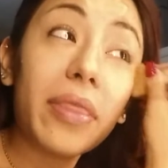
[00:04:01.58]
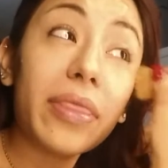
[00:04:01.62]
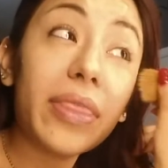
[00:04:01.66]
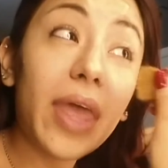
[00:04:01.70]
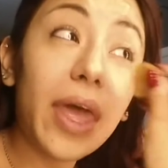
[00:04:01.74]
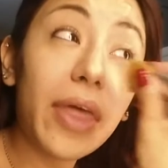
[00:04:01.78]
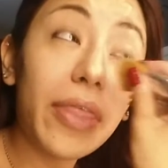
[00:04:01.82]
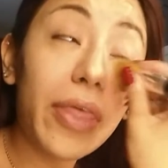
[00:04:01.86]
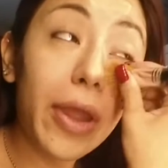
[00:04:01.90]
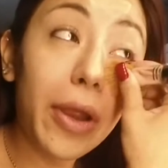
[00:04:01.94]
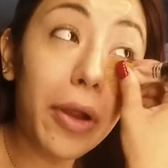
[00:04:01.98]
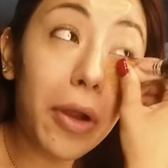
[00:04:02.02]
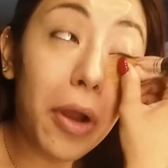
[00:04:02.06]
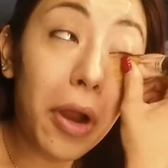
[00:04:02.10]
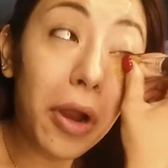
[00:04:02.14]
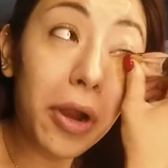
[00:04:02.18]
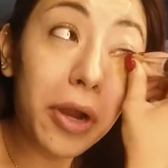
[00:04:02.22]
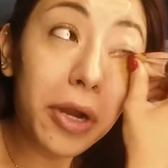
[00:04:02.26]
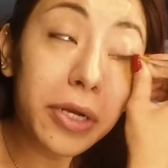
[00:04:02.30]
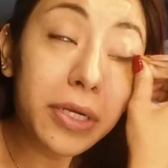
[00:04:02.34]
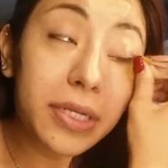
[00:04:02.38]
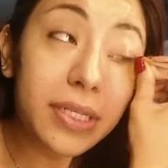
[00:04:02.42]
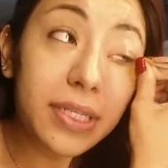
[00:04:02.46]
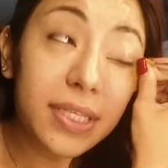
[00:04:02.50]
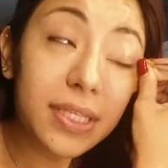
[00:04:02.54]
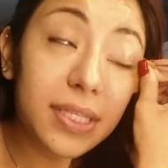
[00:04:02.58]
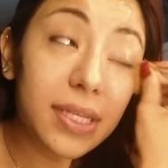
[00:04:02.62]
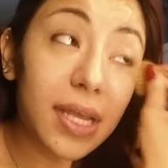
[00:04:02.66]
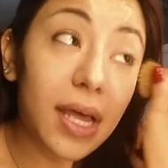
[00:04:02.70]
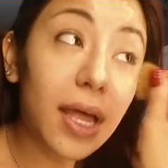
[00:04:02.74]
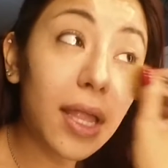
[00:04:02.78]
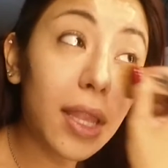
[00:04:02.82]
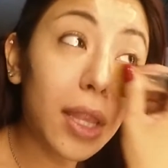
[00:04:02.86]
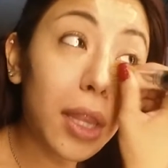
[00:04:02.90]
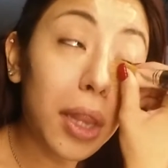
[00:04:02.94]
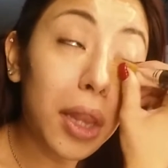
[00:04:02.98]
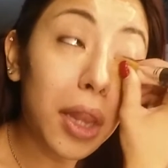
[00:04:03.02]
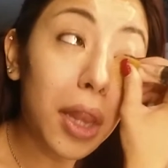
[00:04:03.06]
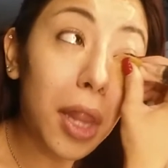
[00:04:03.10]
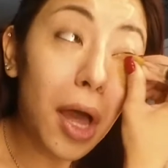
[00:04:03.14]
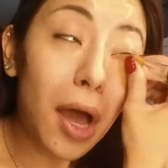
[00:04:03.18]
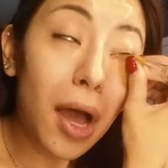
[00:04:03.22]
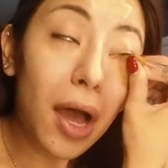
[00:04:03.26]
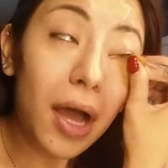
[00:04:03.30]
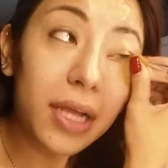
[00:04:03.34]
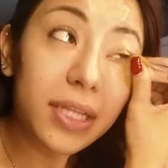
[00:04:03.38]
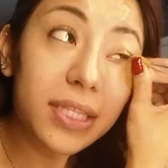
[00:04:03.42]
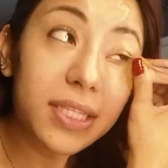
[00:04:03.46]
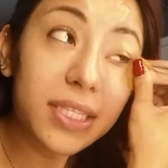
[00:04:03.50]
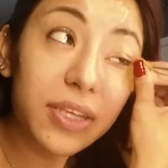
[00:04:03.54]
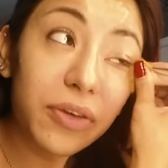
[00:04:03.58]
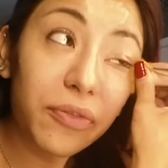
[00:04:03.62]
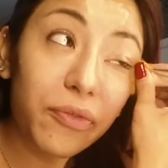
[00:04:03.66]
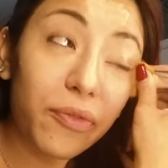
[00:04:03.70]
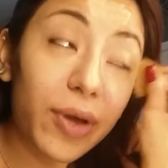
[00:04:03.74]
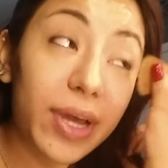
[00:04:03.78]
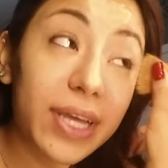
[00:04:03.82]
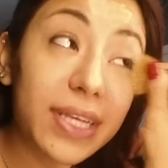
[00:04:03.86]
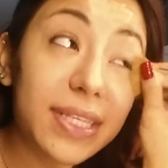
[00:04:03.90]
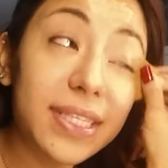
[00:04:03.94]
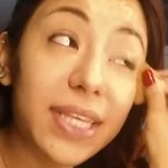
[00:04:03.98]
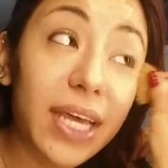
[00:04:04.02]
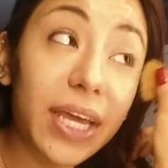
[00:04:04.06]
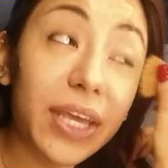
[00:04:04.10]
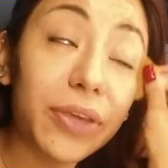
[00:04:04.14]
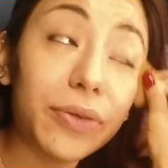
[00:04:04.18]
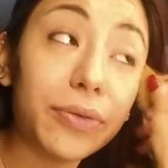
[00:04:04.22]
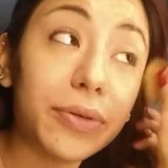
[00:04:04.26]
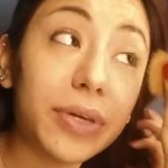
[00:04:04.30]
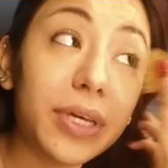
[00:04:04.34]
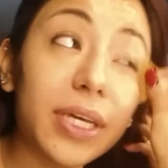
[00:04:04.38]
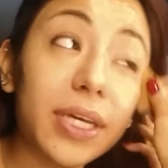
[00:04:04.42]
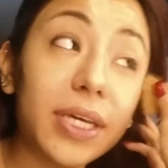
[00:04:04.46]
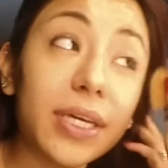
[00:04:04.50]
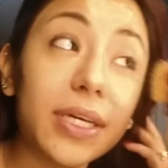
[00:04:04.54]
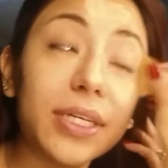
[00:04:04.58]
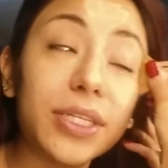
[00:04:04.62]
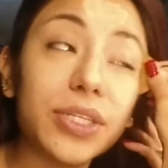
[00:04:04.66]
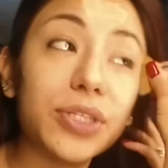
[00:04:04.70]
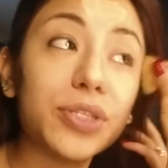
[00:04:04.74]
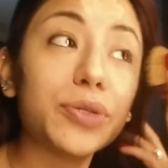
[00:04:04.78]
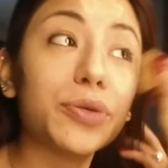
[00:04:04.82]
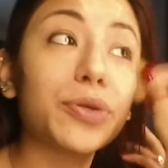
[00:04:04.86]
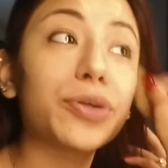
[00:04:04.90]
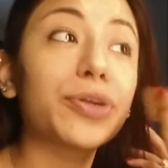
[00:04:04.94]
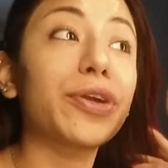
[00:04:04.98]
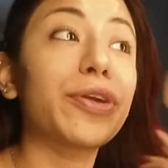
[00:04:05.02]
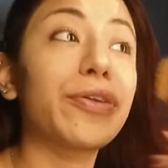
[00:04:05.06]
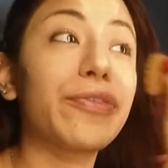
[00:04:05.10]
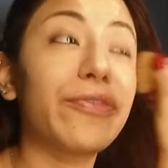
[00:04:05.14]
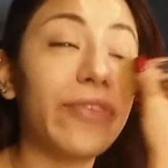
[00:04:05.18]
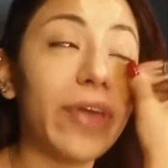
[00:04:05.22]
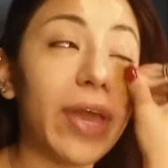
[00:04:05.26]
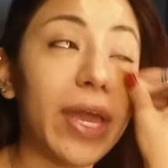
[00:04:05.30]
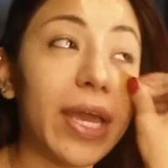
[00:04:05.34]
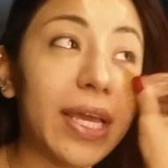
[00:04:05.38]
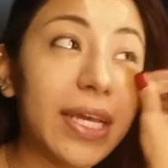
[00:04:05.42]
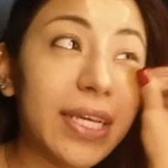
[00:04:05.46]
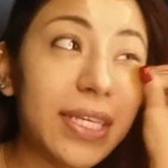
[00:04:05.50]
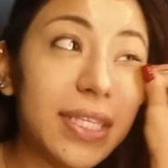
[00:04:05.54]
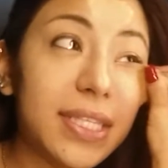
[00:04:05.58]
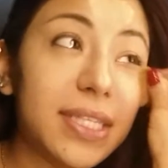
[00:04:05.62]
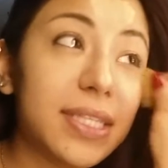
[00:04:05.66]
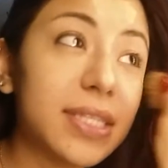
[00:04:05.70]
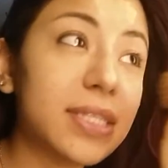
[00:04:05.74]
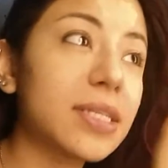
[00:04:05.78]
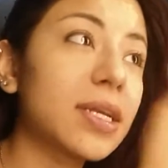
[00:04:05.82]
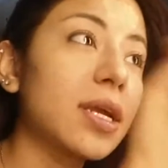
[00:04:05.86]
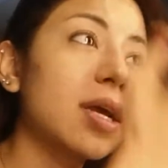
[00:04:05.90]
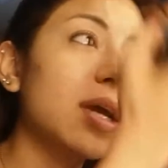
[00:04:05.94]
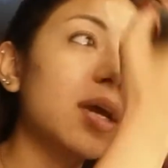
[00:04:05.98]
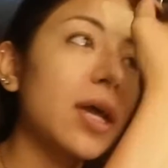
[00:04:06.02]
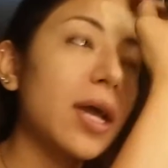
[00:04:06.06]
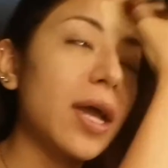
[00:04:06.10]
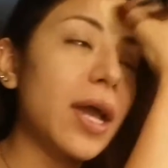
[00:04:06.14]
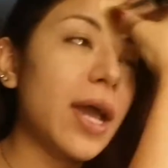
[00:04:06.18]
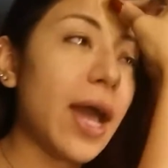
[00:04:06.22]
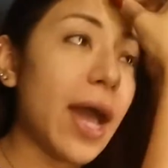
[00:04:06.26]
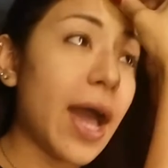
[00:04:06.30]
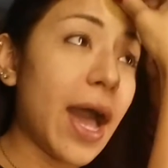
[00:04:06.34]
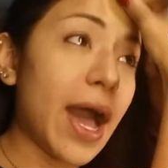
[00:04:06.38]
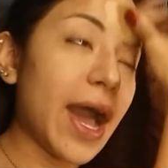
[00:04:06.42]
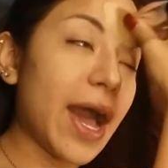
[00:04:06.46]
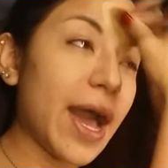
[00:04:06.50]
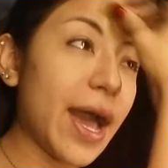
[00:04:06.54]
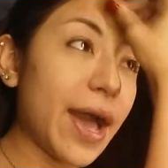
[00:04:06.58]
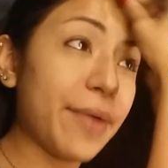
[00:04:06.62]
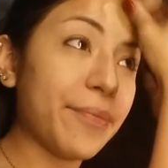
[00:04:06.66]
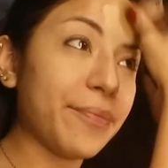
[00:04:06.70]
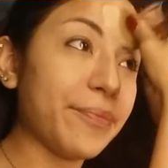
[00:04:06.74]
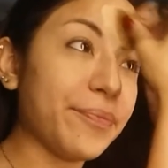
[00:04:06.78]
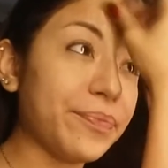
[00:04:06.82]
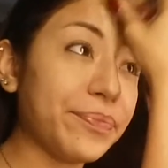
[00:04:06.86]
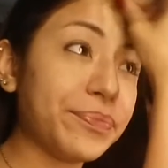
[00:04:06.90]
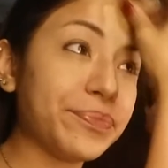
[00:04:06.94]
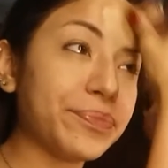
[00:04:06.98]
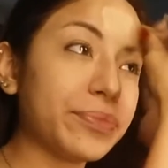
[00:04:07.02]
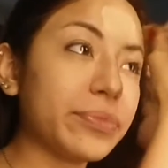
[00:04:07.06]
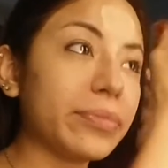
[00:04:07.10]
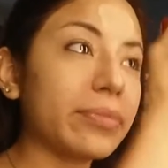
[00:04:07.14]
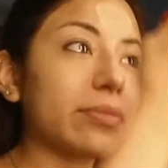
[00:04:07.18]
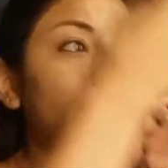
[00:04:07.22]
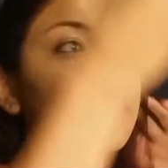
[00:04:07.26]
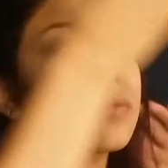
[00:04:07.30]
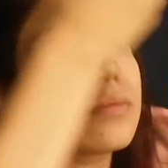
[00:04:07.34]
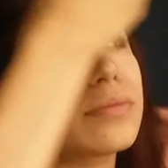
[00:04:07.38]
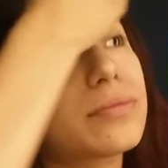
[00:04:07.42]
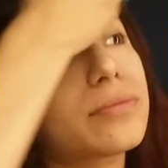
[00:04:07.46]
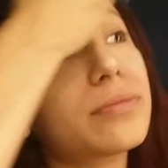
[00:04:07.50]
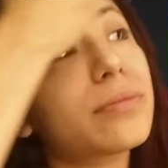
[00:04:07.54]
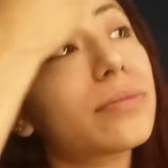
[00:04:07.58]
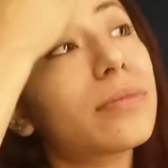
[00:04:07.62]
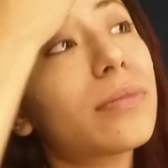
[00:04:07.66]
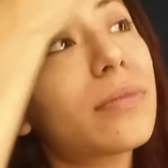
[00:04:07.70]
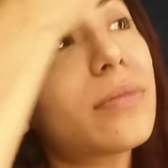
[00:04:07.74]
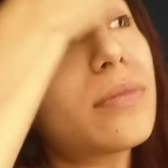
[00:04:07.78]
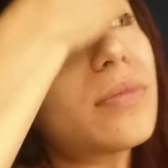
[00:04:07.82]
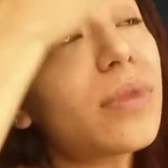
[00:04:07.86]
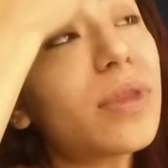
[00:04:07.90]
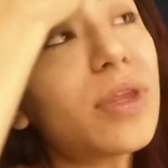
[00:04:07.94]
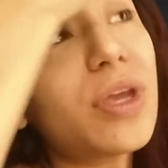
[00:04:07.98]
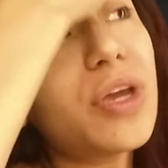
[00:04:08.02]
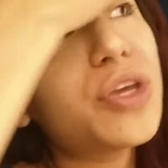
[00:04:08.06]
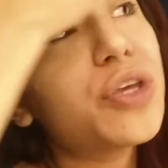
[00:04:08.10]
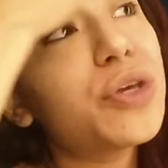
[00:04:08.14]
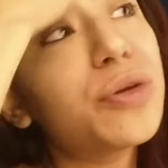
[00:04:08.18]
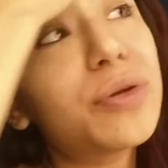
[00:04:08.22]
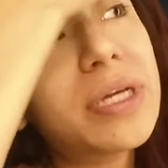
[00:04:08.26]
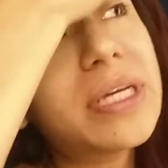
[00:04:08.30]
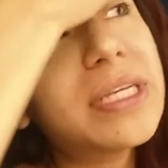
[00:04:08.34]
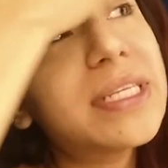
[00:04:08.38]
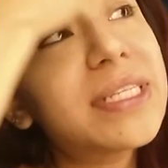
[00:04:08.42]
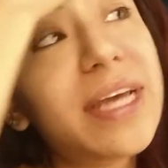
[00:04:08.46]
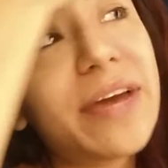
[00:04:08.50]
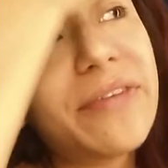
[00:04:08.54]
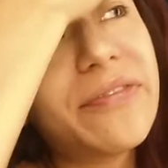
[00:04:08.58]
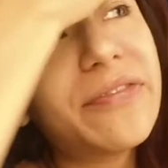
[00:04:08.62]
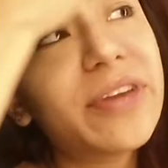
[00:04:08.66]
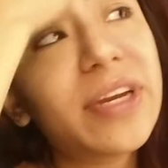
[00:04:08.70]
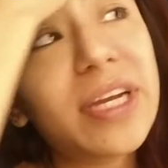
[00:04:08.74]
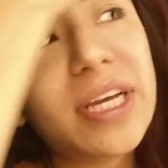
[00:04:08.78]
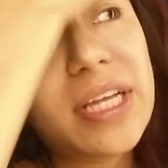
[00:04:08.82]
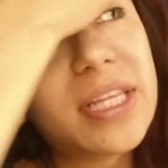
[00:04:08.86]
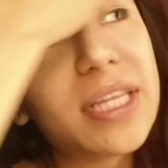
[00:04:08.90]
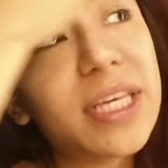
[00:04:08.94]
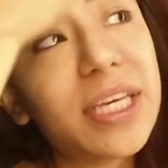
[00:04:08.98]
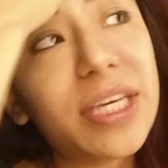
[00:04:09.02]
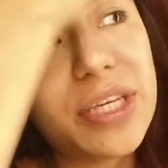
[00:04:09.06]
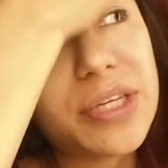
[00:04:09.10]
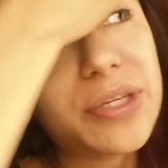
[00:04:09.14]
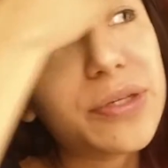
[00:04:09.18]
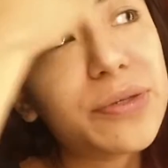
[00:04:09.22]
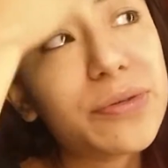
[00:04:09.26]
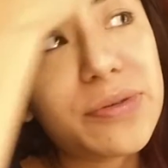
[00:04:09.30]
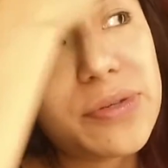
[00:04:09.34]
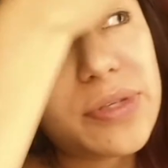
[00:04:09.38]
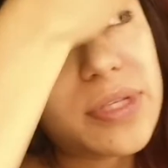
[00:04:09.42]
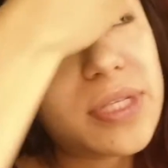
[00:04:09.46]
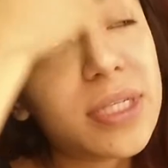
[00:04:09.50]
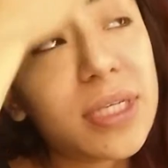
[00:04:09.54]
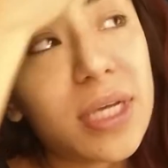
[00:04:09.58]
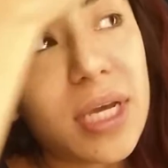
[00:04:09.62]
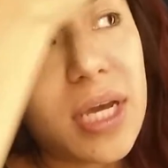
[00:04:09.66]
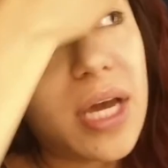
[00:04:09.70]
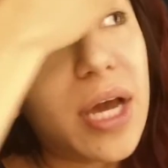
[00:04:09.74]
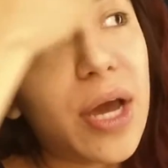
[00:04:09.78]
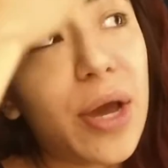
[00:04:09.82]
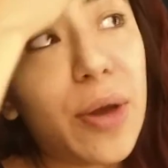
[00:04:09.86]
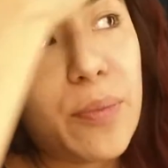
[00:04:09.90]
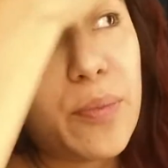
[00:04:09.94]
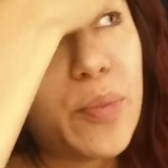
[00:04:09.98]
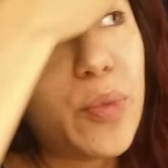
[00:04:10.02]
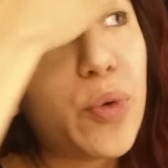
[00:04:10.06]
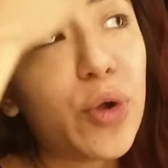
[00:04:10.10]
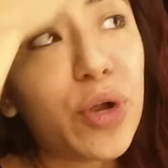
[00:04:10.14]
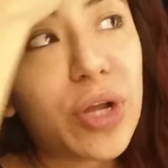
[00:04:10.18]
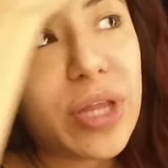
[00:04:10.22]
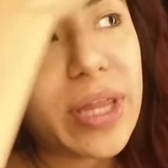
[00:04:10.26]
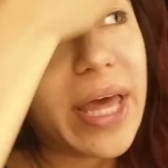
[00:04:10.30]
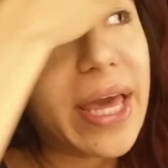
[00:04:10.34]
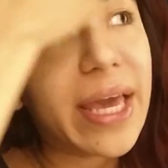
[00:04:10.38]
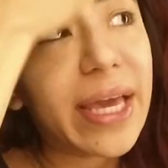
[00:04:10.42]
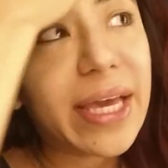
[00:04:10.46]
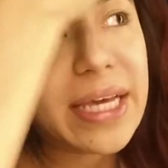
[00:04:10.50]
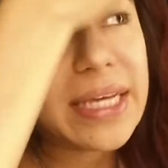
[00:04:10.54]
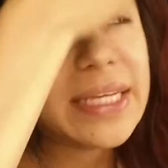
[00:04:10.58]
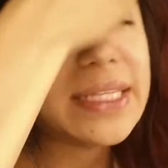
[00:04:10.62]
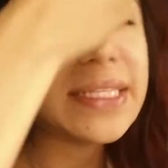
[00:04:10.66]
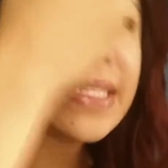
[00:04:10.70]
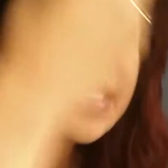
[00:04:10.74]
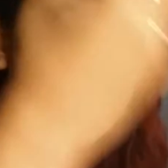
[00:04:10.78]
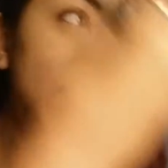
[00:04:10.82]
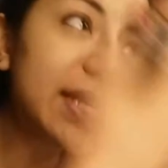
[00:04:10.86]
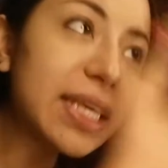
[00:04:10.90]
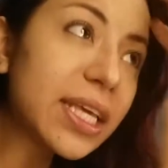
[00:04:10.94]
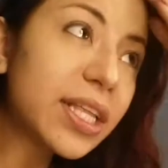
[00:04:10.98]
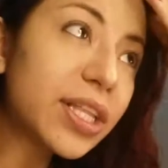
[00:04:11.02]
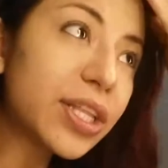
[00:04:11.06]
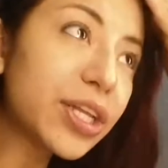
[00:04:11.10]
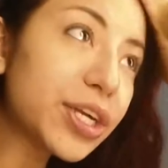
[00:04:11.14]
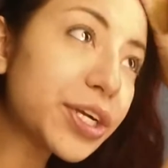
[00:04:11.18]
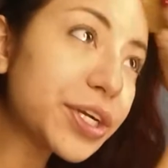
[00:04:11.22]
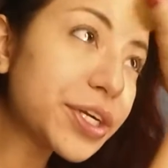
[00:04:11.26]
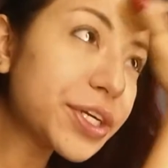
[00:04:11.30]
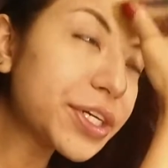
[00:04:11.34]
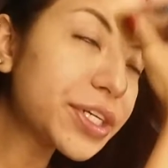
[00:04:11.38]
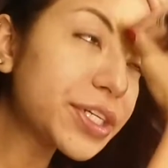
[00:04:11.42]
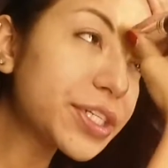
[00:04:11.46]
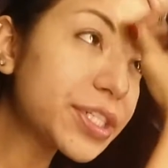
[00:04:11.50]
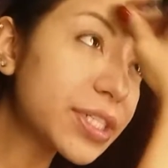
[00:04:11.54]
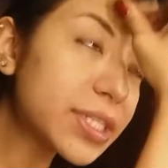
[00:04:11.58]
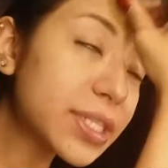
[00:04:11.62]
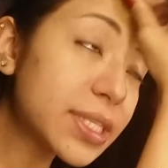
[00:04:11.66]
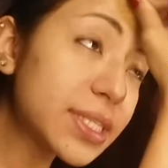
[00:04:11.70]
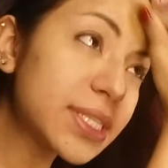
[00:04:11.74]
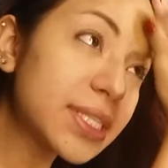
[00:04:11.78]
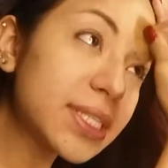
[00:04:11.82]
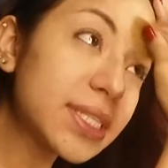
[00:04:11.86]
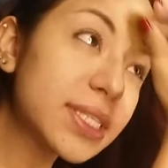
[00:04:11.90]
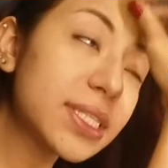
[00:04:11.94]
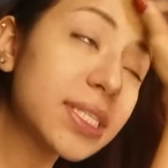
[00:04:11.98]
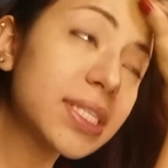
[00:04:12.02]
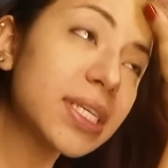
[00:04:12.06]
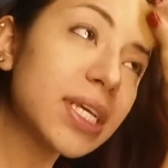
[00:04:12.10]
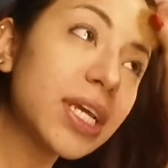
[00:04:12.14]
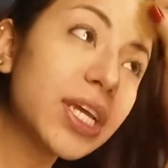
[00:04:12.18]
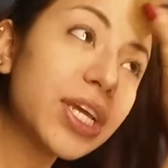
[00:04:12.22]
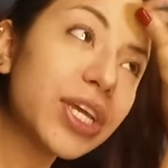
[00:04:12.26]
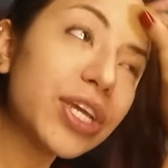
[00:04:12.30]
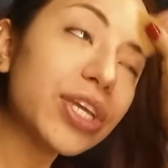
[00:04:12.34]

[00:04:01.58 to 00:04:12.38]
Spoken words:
Now, there are lots of ways that you can contour your face. You can definitely use more like concealers.